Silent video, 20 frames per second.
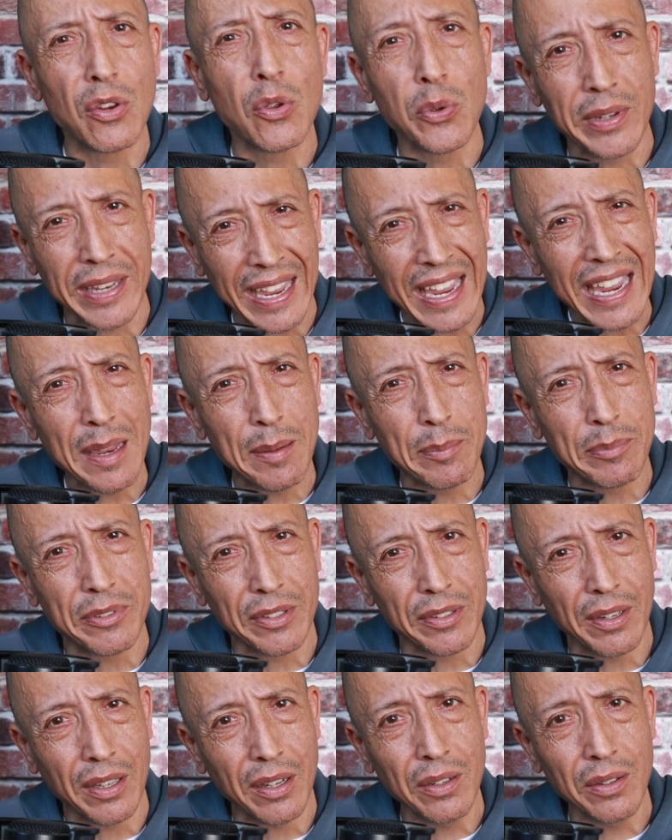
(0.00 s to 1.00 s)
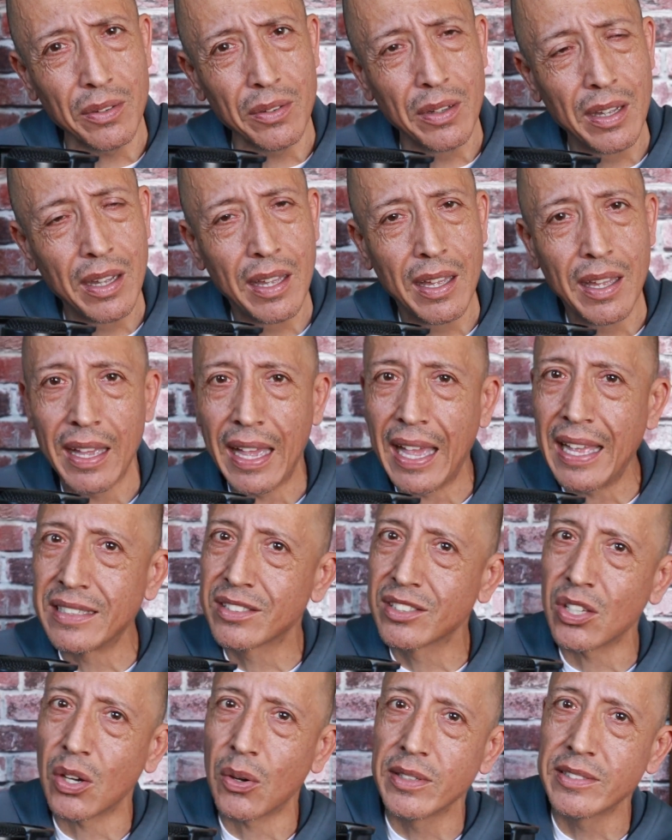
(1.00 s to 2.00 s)
new games, And
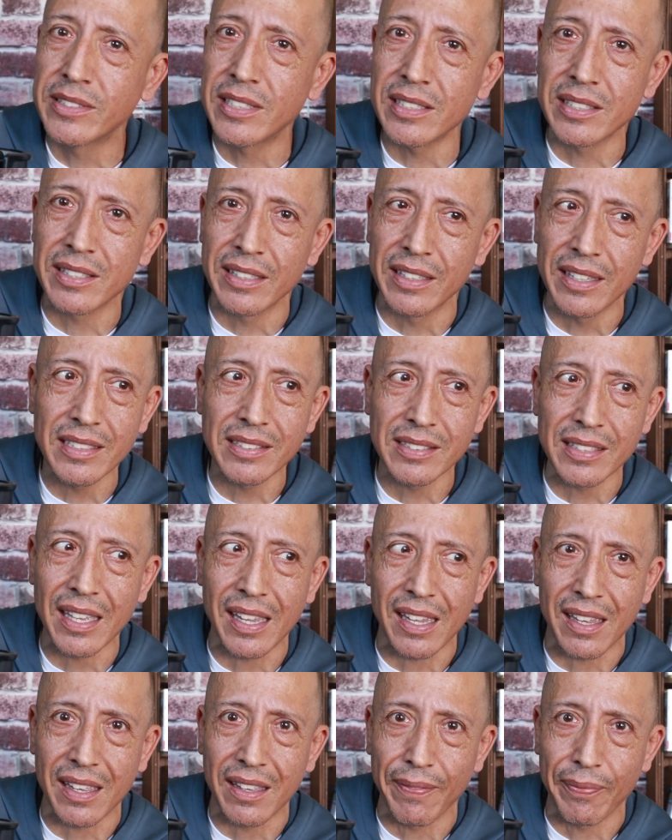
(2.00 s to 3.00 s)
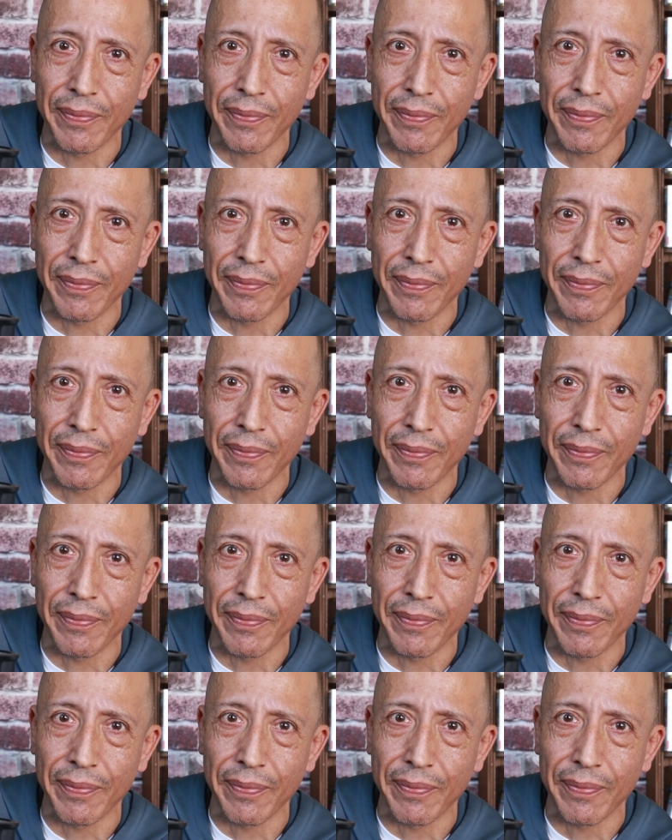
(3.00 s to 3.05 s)
so it just looks like